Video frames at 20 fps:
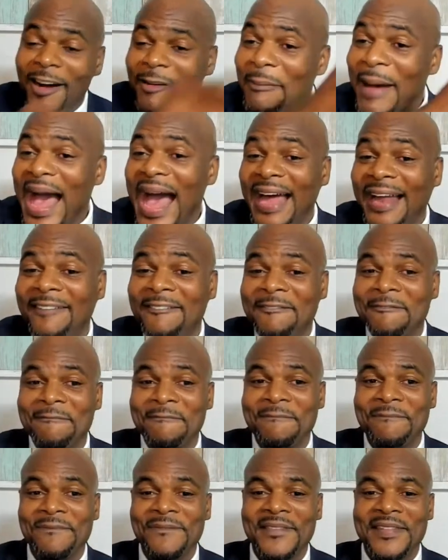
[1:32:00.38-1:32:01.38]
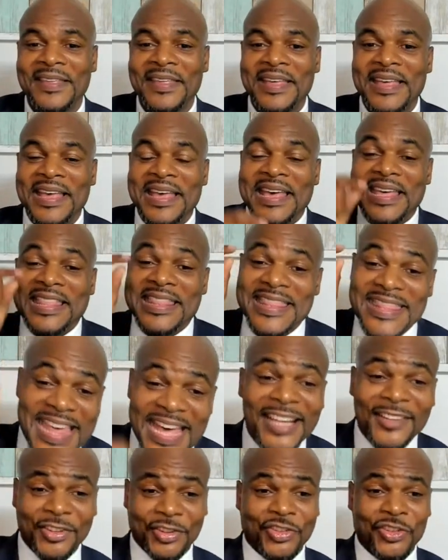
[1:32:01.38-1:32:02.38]
young man,
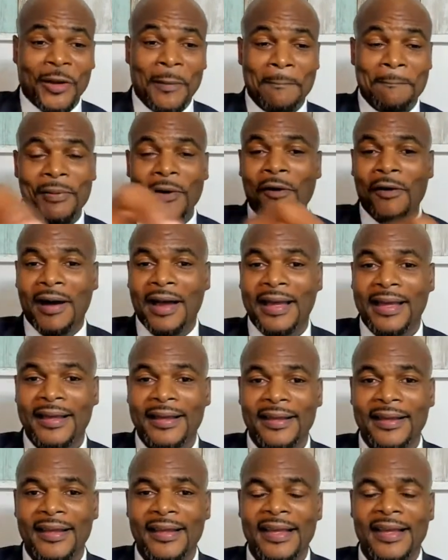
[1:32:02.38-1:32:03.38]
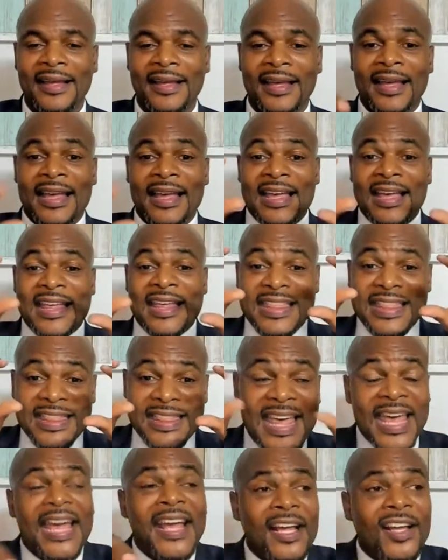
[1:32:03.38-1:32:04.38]
this boy,
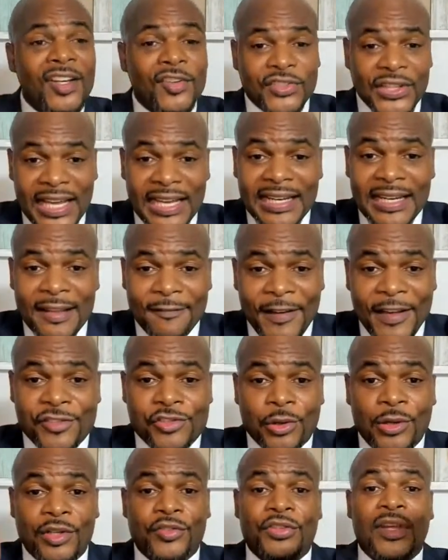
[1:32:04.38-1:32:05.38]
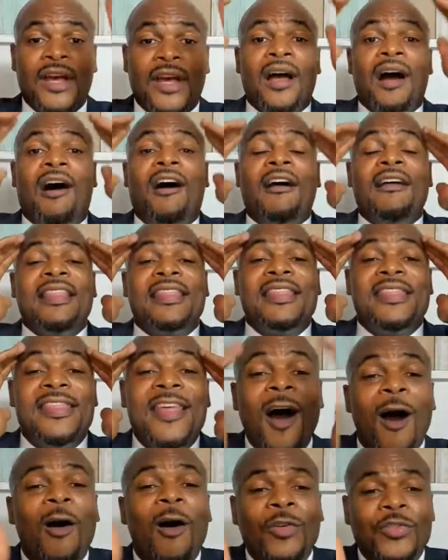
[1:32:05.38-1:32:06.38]
these individuals are
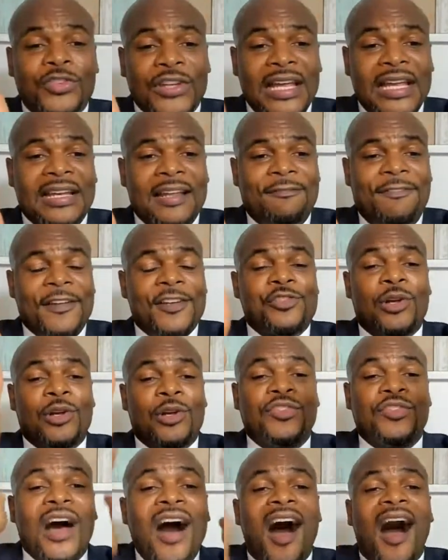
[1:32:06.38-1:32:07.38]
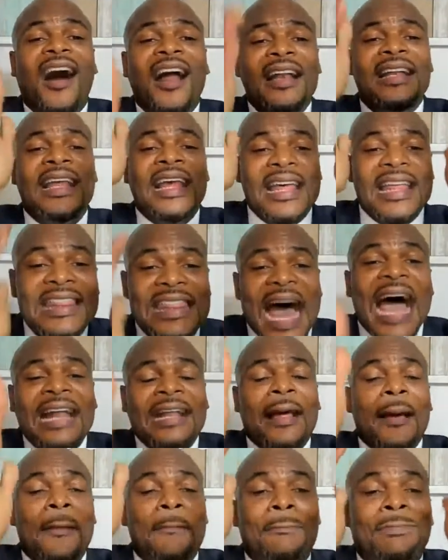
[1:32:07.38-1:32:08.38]
those individuals on
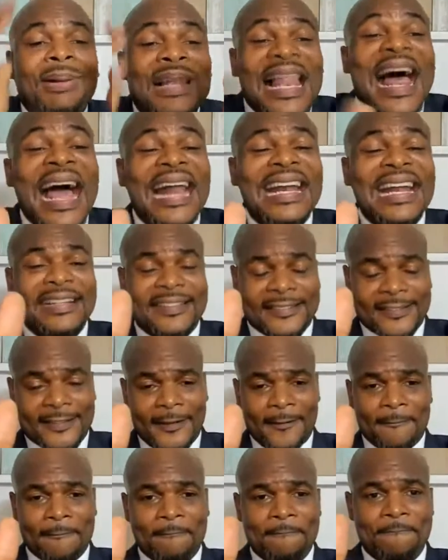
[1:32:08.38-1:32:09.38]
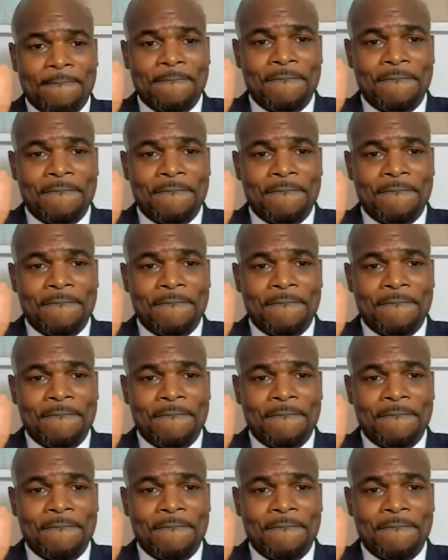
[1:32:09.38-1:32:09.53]
that planet.